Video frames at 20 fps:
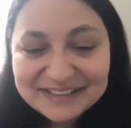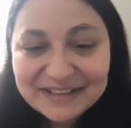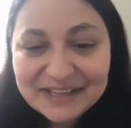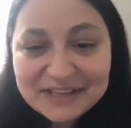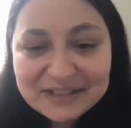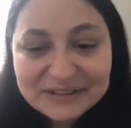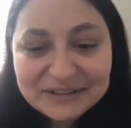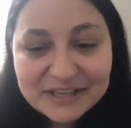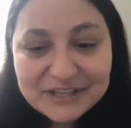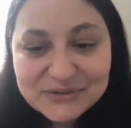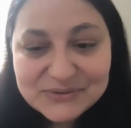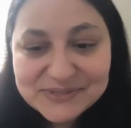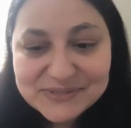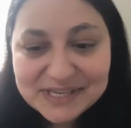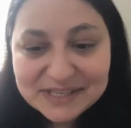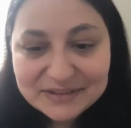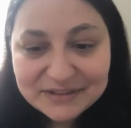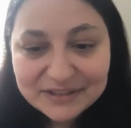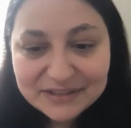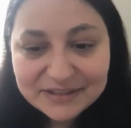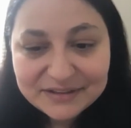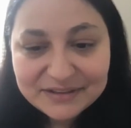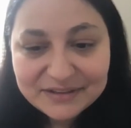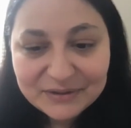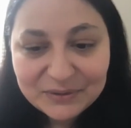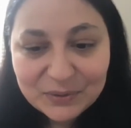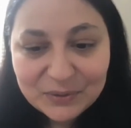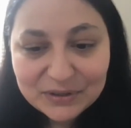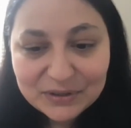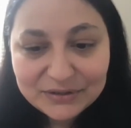like you said,
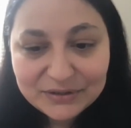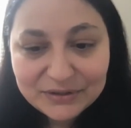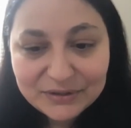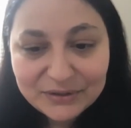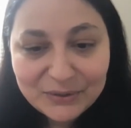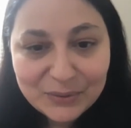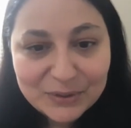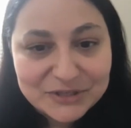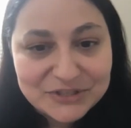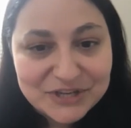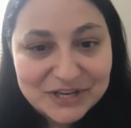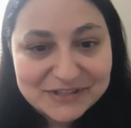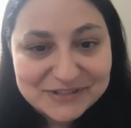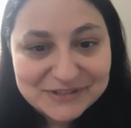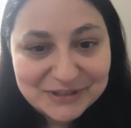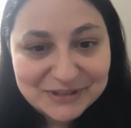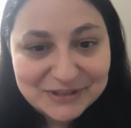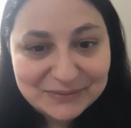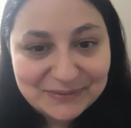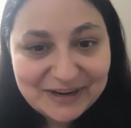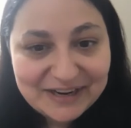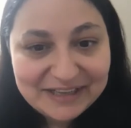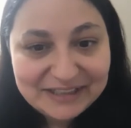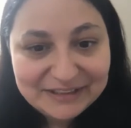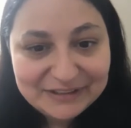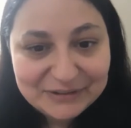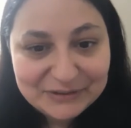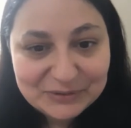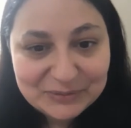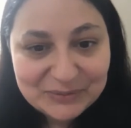the court jester,
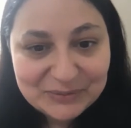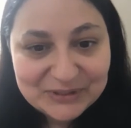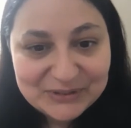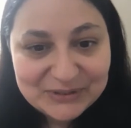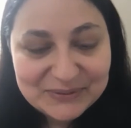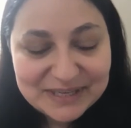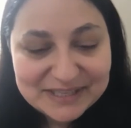right? You're the one who